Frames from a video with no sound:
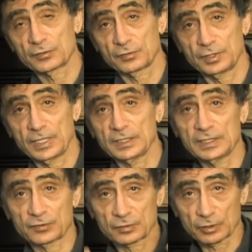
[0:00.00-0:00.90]
As the
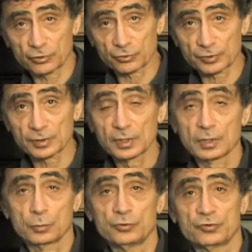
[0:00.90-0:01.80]
head gets larger,
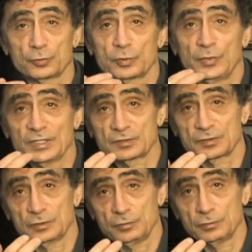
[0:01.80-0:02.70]
which is what makes
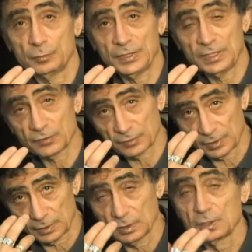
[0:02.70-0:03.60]
us into human beings,
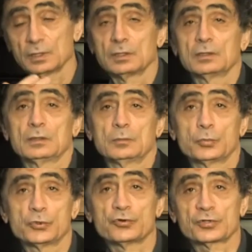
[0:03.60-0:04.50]
the
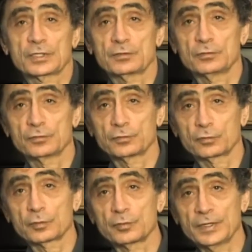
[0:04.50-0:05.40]
burgeoning of the
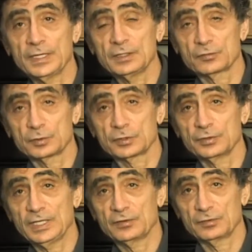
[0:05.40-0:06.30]
forebrain is what
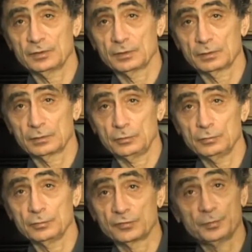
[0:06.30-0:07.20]
creates the
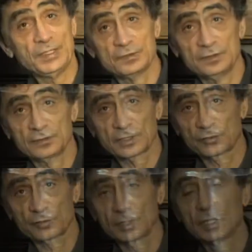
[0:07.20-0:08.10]
human species,
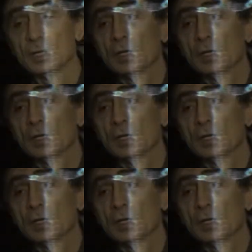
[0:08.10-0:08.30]
actually.